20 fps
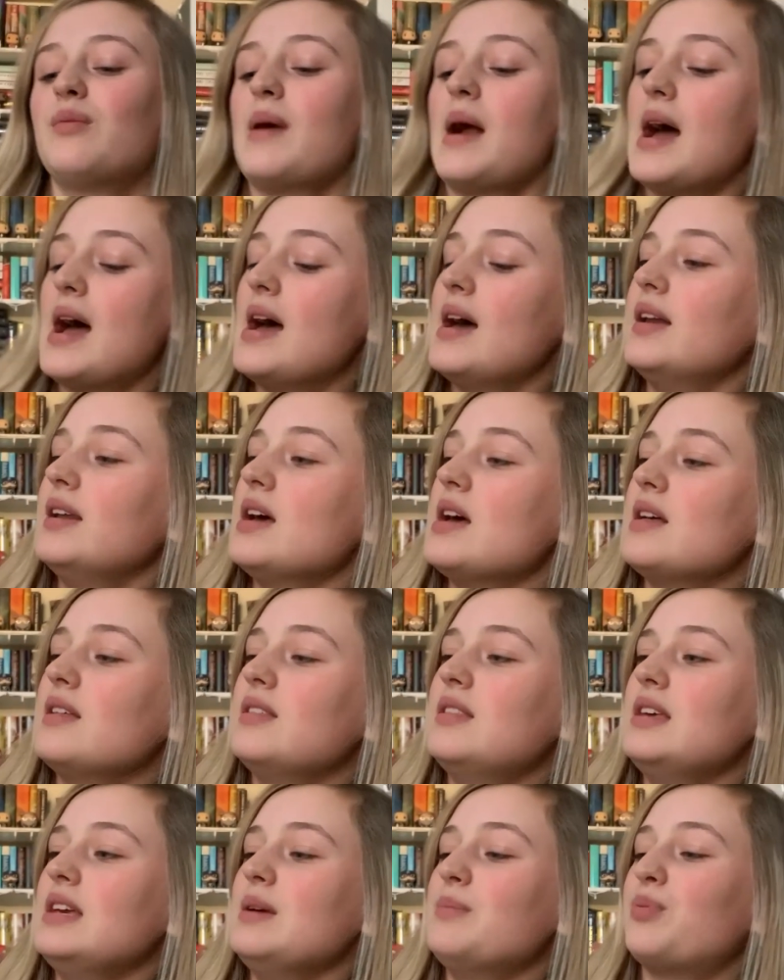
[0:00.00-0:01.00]
read
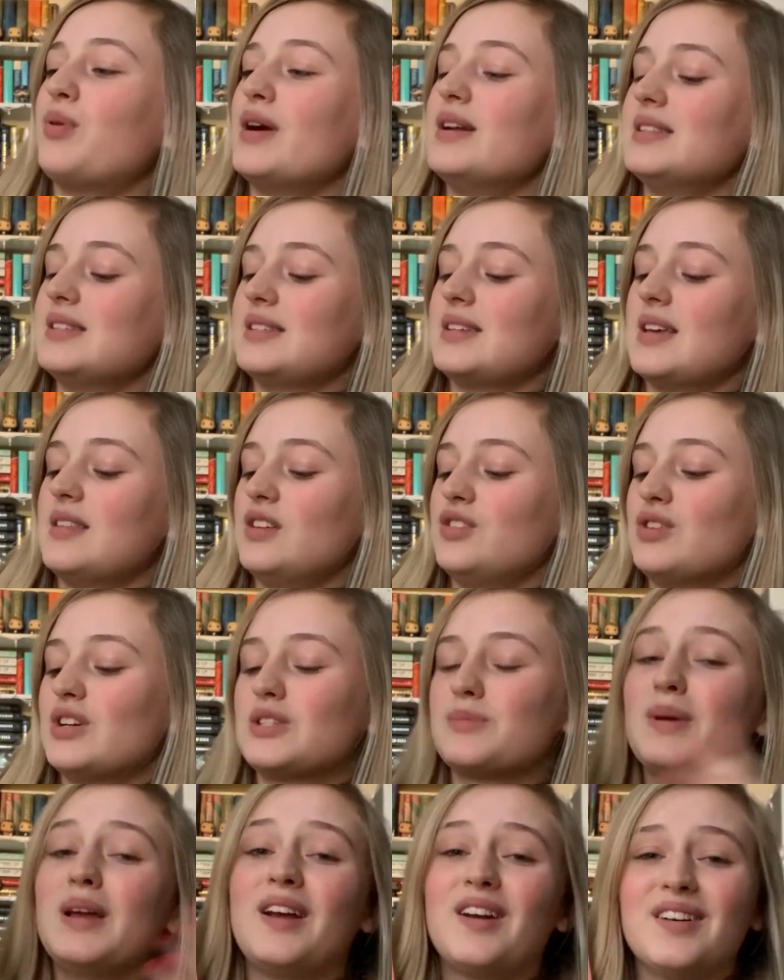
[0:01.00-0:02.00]
The Prince and the
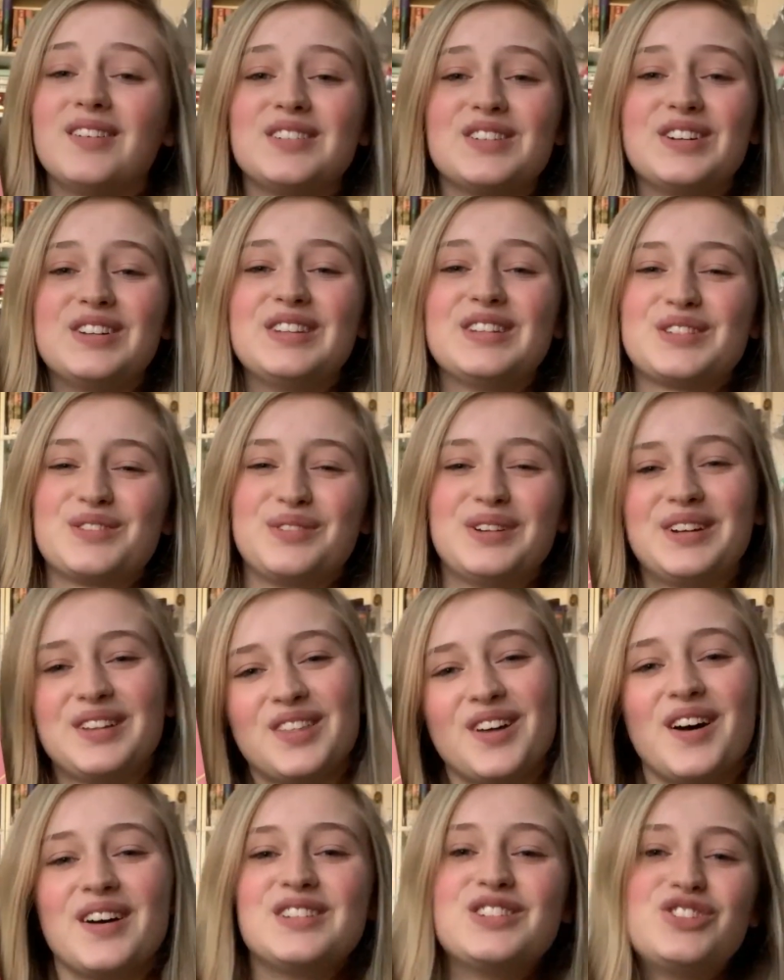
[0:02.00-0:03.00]
Dressmaker during this
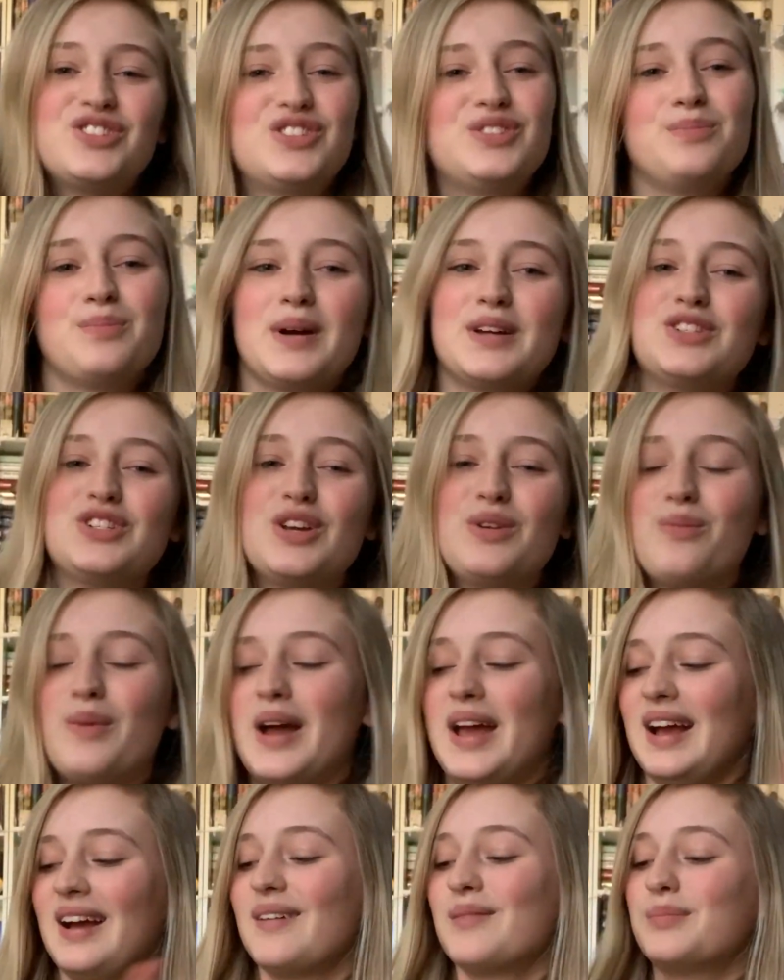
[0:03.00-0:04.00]
readathon by Jen Wang.